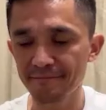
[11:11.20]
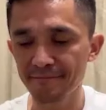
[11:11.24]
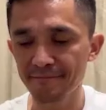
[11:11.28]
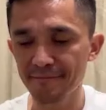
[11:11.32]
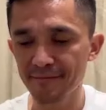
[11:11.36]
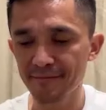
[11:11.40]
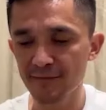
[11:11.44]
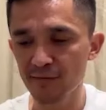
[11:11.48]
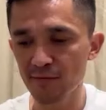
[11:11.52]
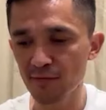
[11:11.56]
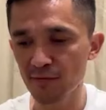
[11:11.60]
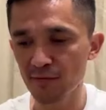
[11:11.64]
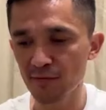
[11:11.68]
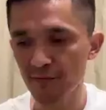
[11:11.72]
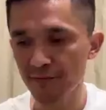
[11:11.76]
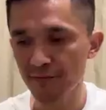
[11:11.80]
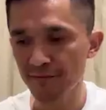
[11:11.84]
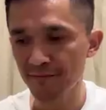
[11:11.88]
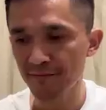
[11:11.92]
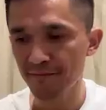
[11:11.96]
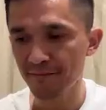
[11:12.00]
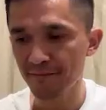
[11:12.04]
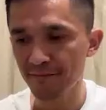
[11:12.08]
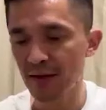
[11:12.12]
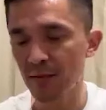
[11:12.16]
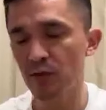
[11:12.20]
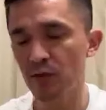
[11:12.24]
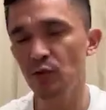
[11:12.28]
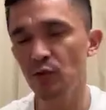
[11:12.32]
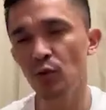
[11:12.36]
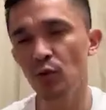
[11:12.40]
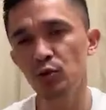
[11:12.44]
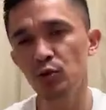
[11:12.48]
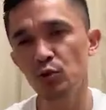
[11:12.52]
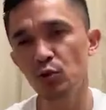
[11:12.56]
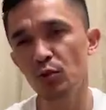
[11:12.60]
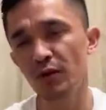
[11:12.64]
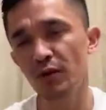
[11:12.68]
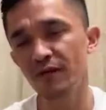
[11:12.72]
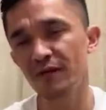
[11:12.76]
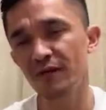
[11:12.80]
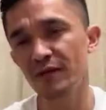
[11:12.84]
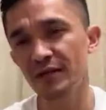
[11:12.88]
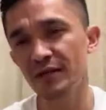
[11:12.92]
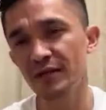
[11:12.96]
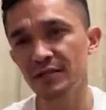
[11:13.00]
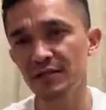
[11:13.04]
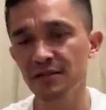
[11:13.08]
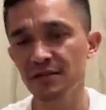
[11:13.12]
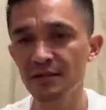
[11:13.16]
So that was also one of the
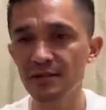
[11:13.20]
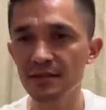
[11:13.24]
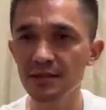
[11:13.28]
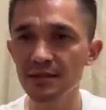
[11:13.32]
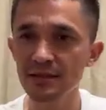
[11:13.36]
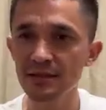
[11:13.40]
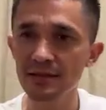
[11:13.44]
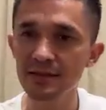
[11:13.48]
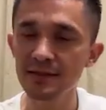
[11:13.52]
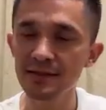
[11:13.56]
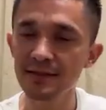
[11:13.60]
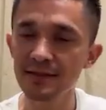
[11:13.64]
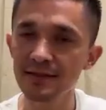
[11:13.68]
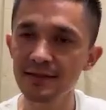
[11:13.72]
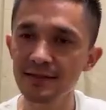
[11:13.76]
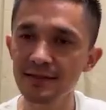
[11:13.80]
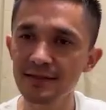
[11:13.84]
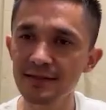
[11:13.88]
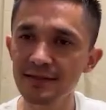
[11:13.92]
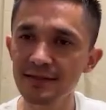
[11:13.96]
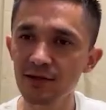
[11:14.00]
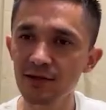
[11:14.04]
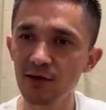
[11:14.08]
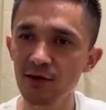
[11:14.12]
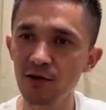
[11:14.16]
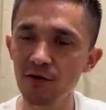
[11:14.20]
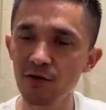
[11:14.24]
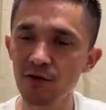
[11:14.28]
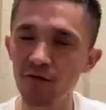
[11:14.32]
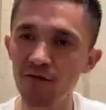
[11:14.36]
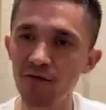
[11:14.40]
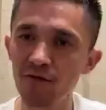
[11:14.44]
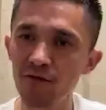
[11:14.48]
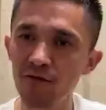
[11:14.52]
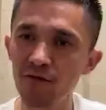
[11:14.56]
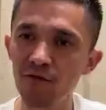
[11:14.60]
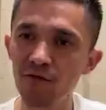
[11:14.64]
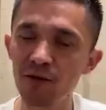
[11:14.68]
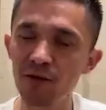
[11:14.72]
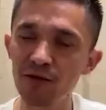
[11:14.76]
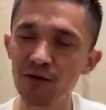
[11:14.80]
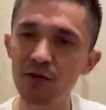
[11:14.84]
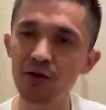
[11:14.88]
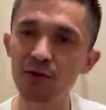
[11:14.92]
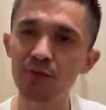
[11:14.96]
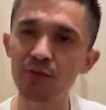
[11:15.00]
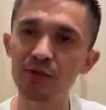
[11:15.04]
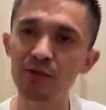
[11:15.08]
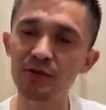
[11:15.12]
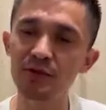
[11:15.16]
reasons of my
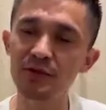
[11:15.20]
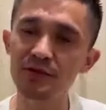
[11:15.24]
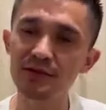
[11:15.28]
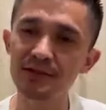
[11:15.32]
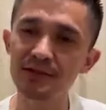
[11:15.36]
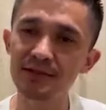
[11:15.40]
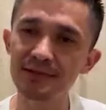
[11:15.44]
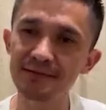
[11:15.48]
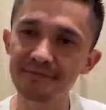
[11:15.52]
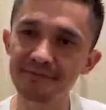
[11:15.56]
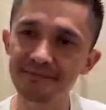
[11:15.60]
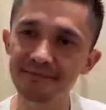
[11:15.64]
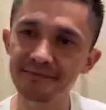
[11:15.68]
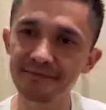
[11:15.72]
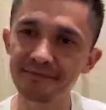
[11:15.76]
thought process.